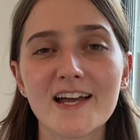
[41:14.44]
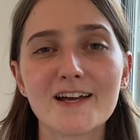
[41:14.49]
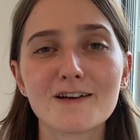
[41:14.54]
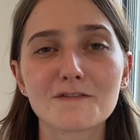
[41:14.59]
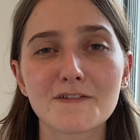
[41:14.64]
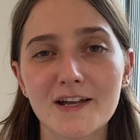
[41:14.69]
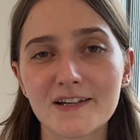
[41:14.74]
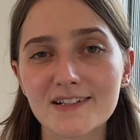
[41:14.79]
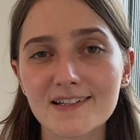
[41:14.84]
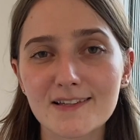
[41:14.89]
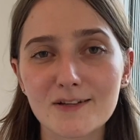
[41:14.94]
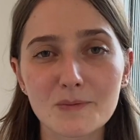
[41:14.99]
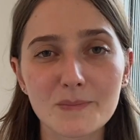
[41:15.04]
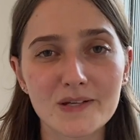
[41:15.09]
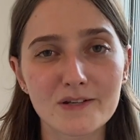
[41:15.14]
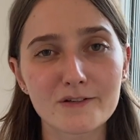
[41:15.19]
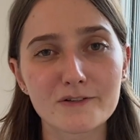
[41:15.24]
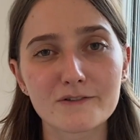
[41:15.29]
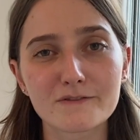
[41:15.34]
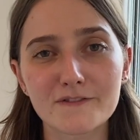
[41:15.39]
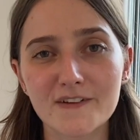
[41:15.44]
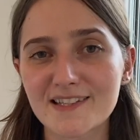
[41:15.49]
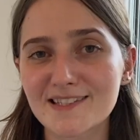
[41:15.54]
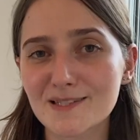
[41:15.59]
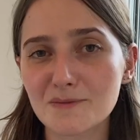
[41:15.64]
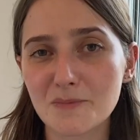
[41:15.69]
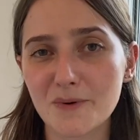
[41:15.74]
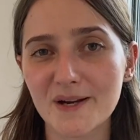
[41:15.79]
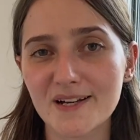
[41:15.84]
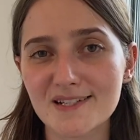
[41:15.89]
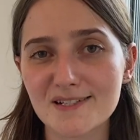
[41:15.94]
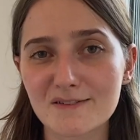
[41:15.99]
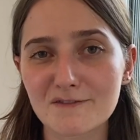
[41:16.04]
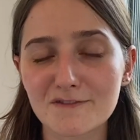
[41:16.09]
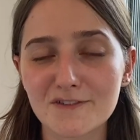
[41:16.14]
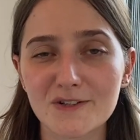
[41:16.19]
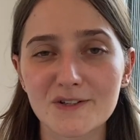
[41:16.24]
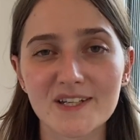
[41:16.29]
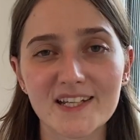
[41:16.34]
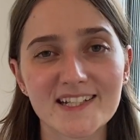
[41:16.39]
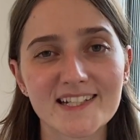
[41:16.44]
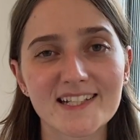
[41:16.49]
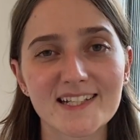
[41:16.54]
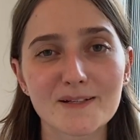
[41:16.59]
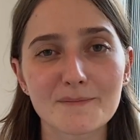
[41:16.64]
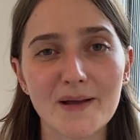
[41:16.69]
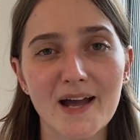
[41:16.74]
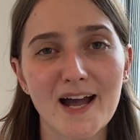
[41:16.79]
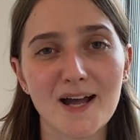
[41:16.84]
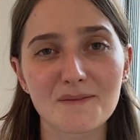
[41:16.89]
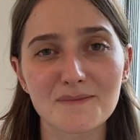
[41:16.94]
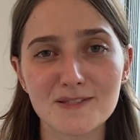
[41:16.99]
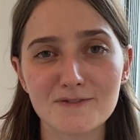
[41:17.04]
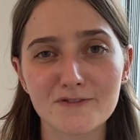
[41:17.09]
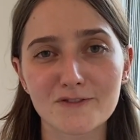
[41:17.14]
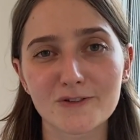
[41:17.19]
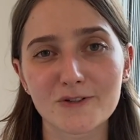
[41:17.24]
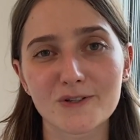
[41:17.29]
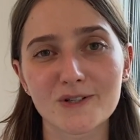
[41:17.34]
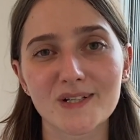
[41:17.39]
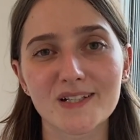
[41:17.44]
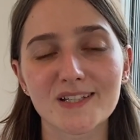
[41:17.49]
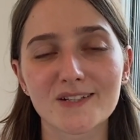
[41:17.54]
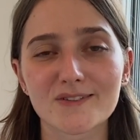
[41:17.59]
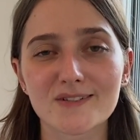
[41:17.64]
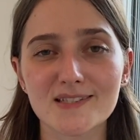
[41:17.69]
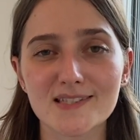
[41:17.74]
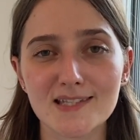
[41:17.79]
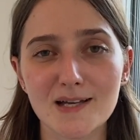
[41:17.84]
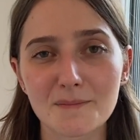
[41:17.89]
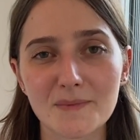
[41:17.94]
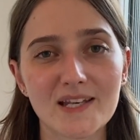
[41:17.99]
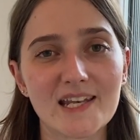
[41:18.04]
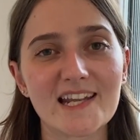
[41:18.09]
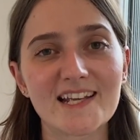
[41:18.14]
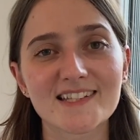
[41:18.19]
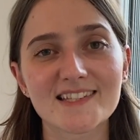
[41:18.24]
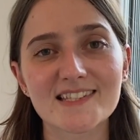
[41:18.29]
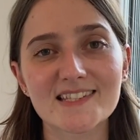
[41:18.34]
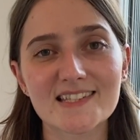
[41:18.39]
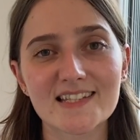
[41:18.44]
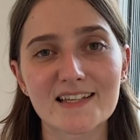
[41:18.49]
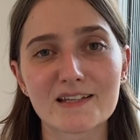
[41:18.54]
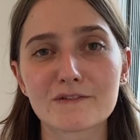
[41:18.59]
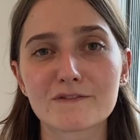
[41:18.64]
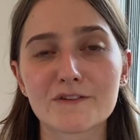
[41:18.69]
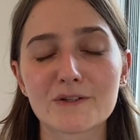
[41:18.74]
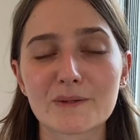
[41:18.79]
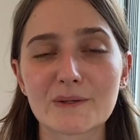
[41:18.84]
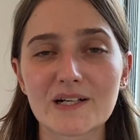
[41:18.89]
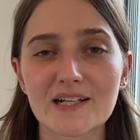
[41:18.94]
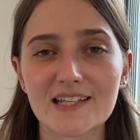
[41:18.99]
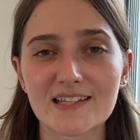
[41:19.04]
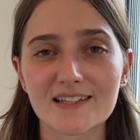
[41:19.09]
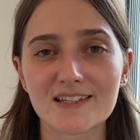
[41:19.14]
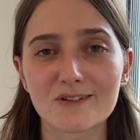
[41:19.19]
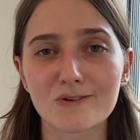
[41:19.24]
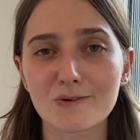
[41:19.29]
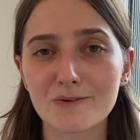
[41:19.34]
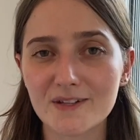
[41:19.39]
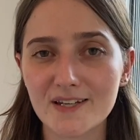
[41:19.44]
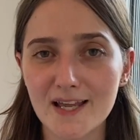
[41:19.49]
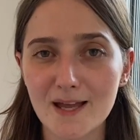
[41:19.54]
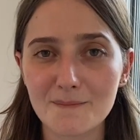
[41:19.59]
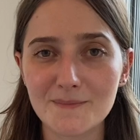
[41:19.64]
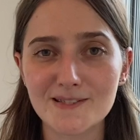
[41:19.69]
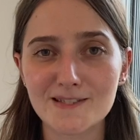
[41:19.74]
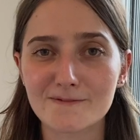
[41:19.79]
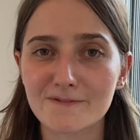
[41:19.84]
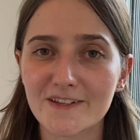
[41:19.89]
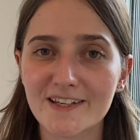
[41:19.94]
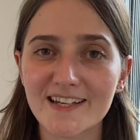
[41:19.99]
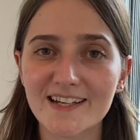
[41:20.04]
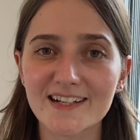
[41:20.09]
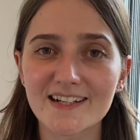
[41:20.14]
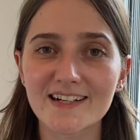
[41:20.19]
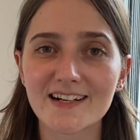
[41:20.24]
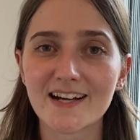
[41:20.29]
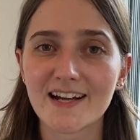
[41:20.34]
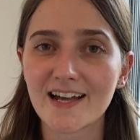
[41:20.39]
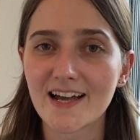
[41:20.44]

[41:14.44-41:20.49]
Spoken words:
found a little bit of inspiration for your knitting, perhaps for your summer knits if you are in the Northern Hemisphere.